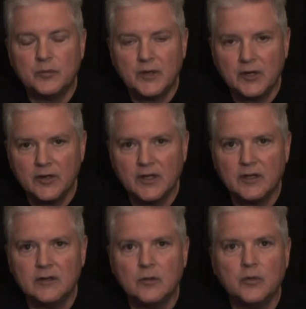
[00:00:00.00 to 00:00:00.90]

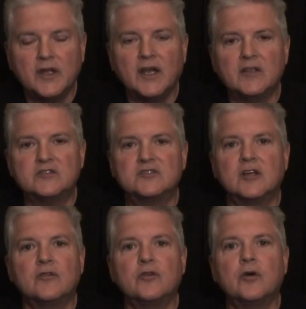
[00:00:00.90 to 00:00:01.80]
period, we got
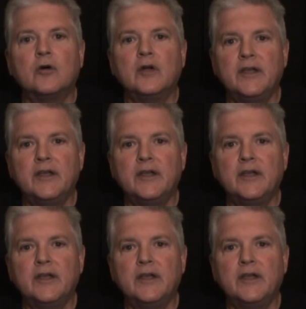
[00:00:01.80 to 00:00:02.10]
several